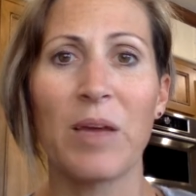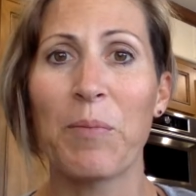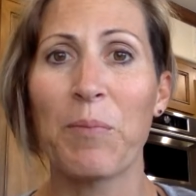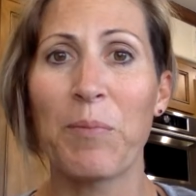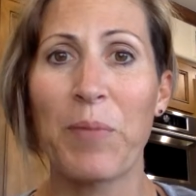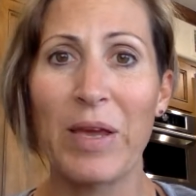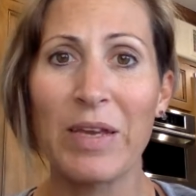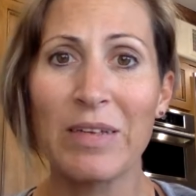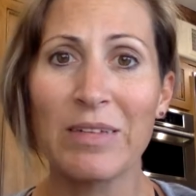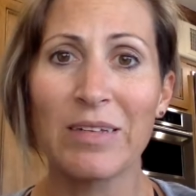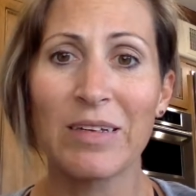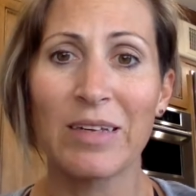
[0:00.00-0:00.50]

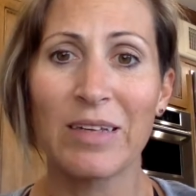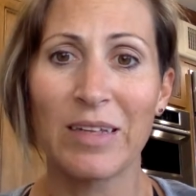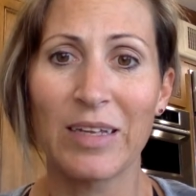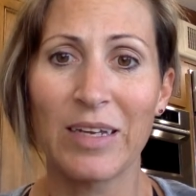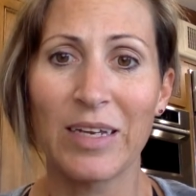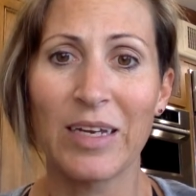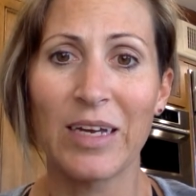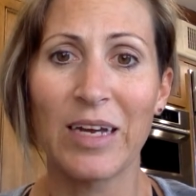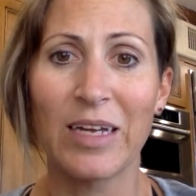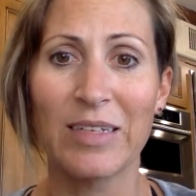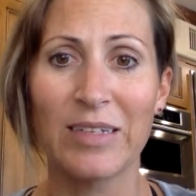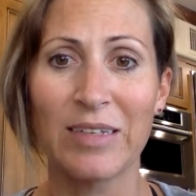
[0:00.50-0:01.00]

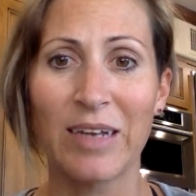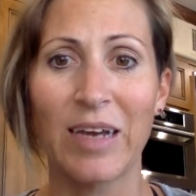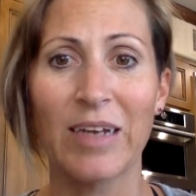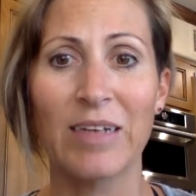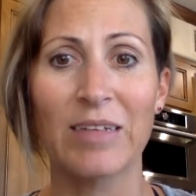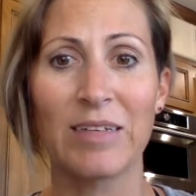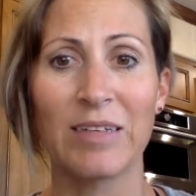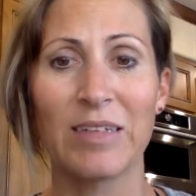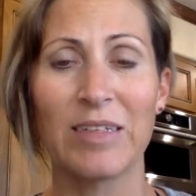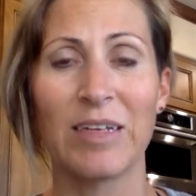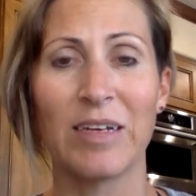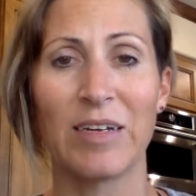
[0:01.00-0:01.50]
basically a
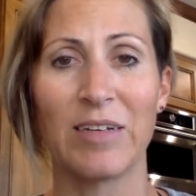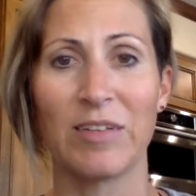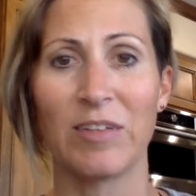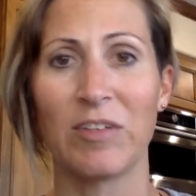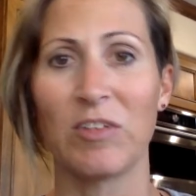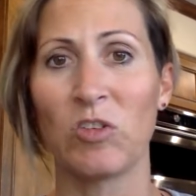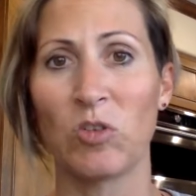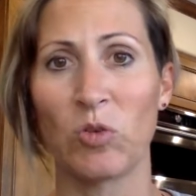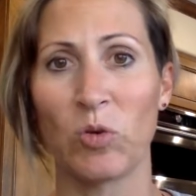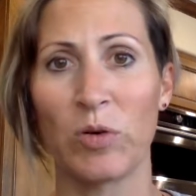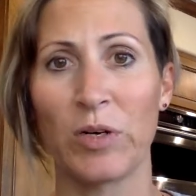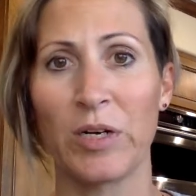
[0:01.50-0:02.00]
text that tells a
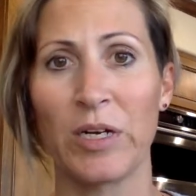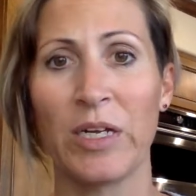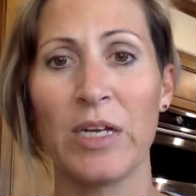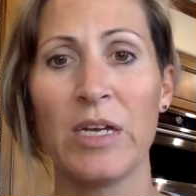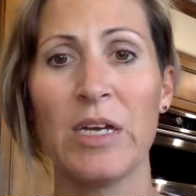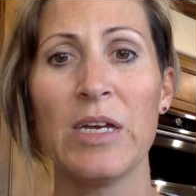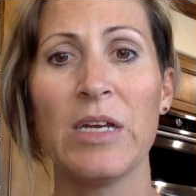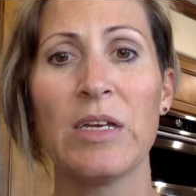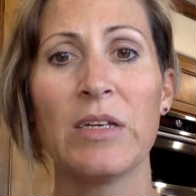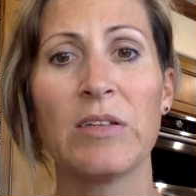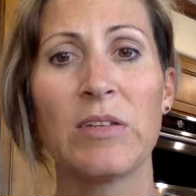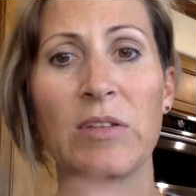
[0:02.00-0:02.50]
story.
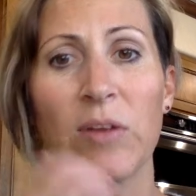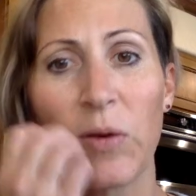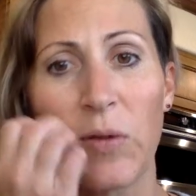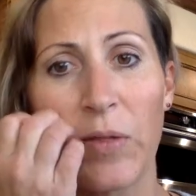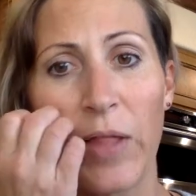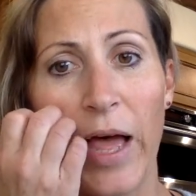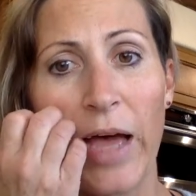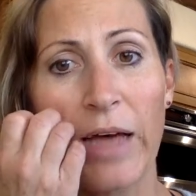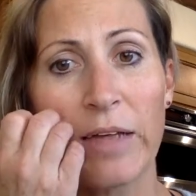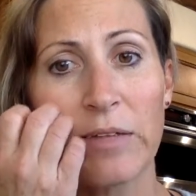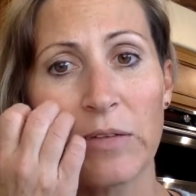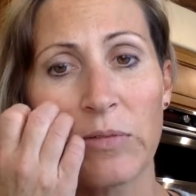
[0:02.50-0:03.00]
So
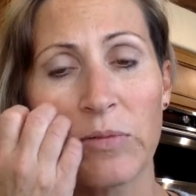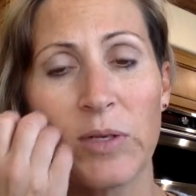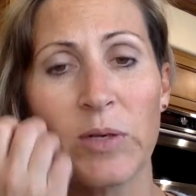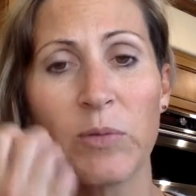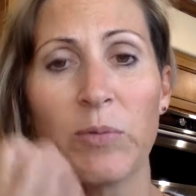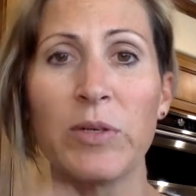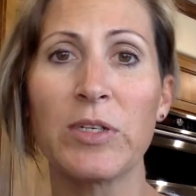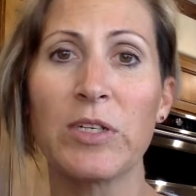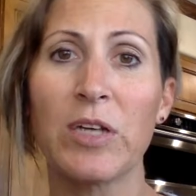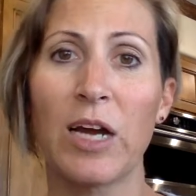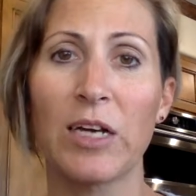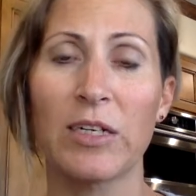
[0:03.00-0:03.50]
last week
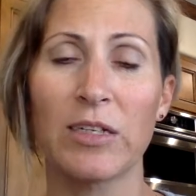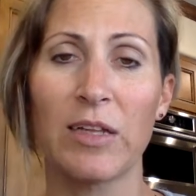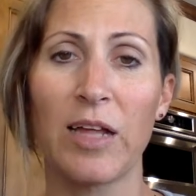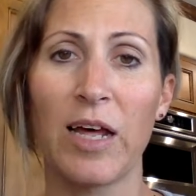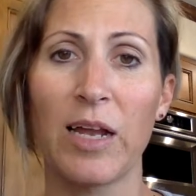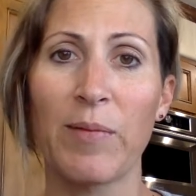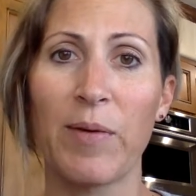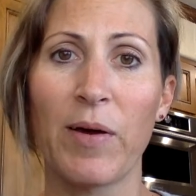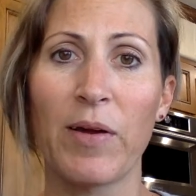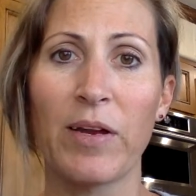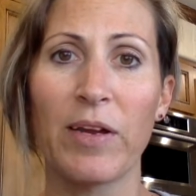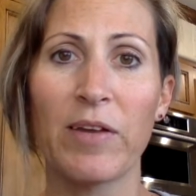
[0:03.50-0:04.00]
we talked a
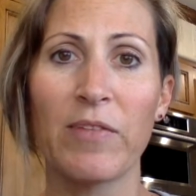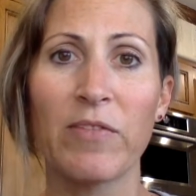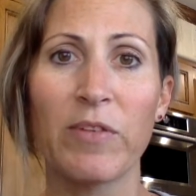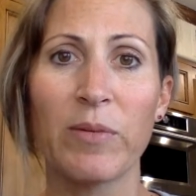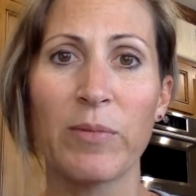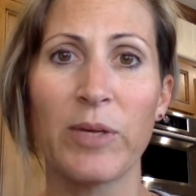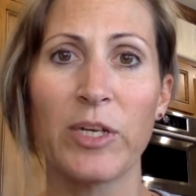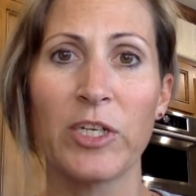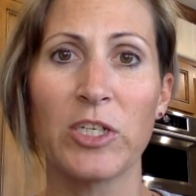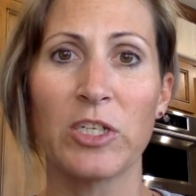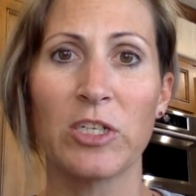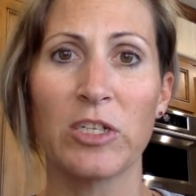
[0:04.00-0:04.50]
lot about
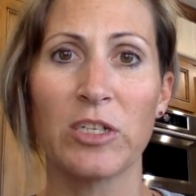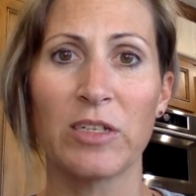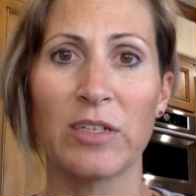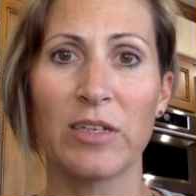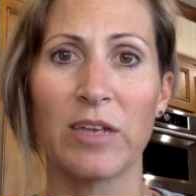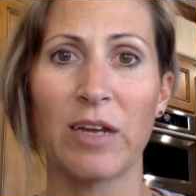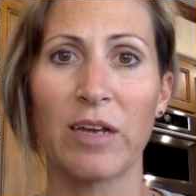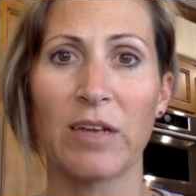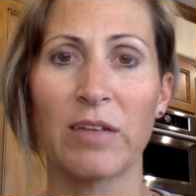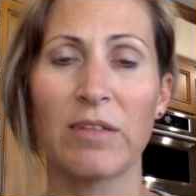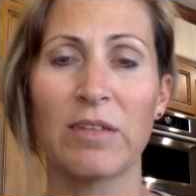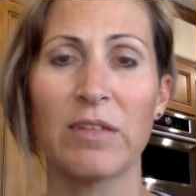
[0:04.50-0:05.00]
informational
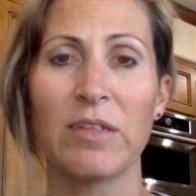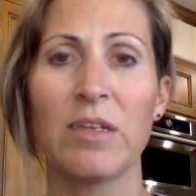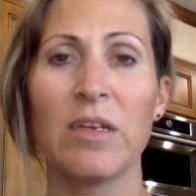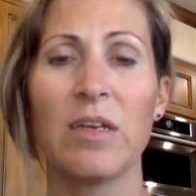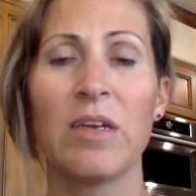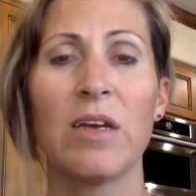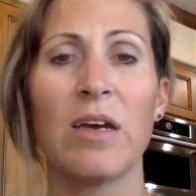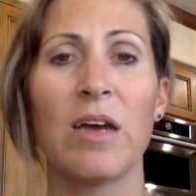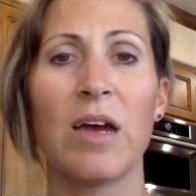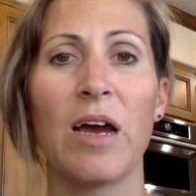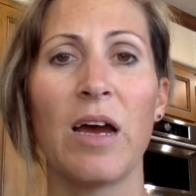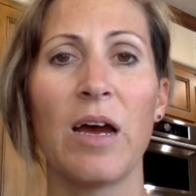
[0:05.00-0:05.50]
text
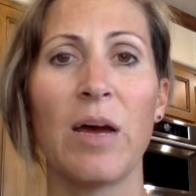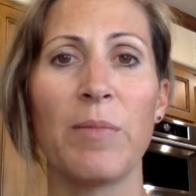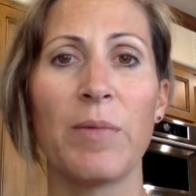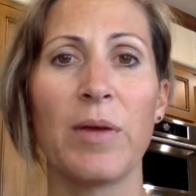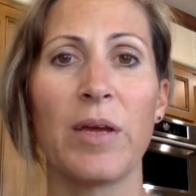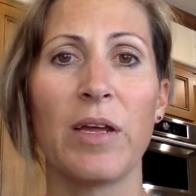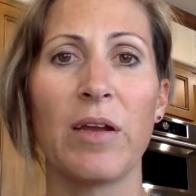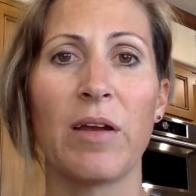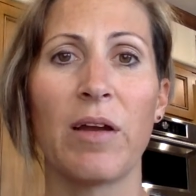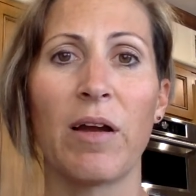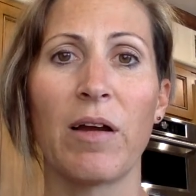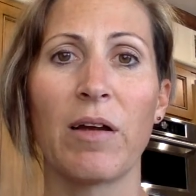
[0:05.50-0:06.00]

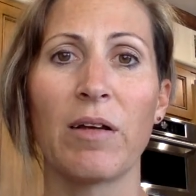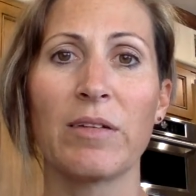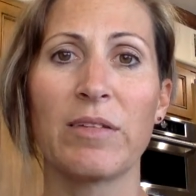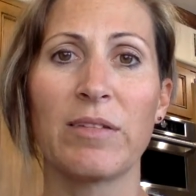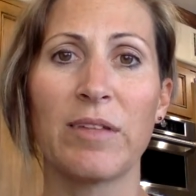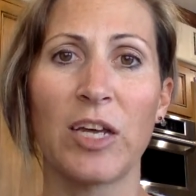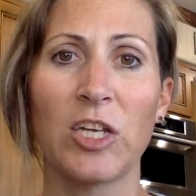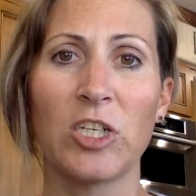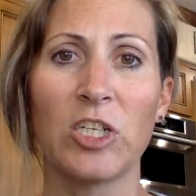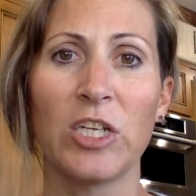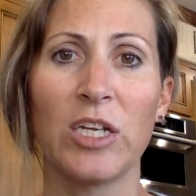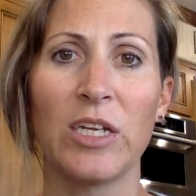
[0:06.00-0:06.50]
in our
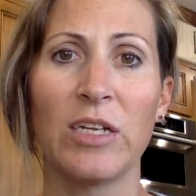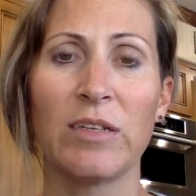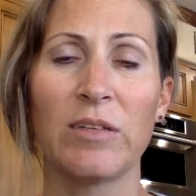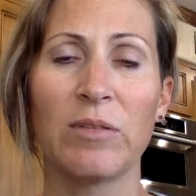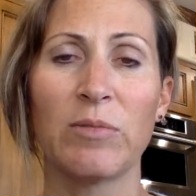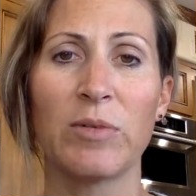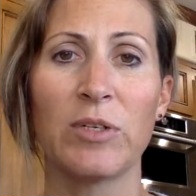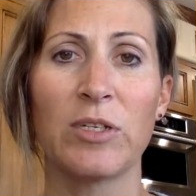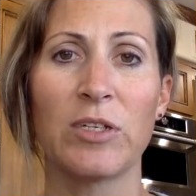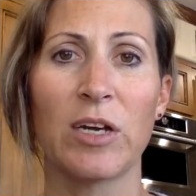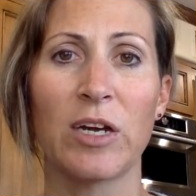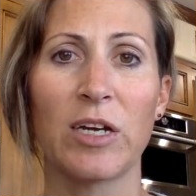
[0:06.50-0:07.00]
sessions,
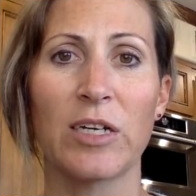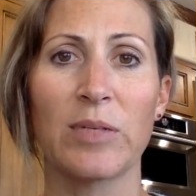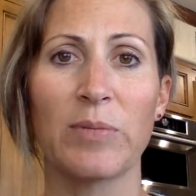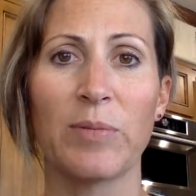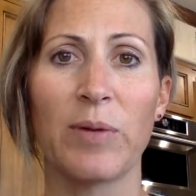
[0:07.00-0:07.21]
and we talked